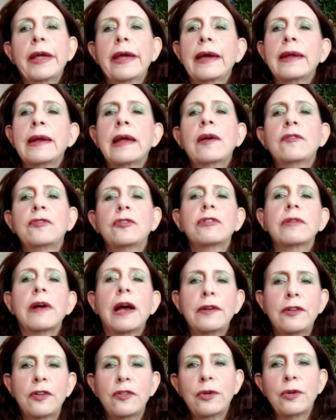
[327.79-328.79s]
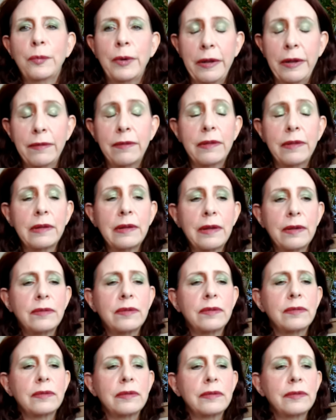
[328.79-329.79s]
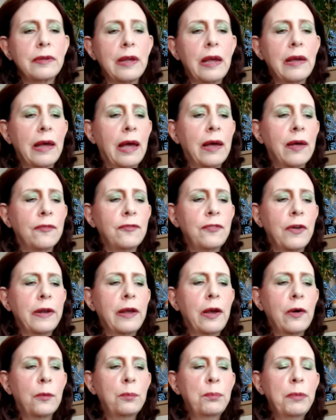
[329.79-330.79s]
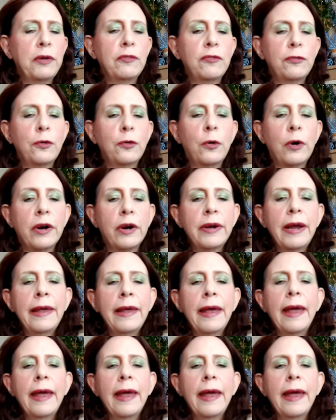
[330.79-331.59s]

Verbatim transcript: and I've tried doing this uh, video before